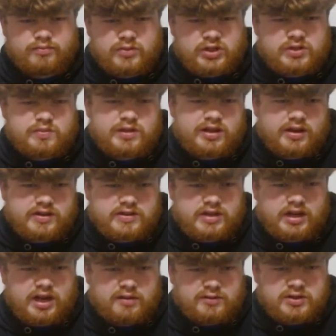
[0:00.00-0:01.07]
just because
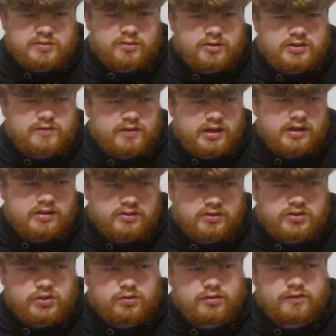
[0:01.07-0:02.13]
I am a Spurs fan, and
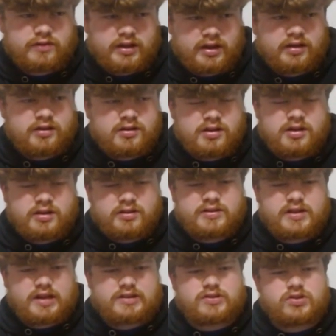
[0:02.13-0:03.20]
there's sort of that
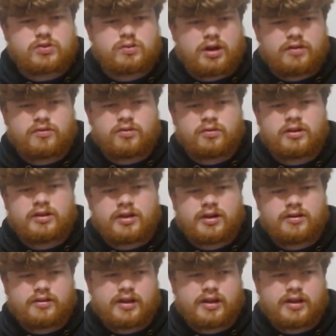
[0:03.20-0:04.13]
Texas rivalry there.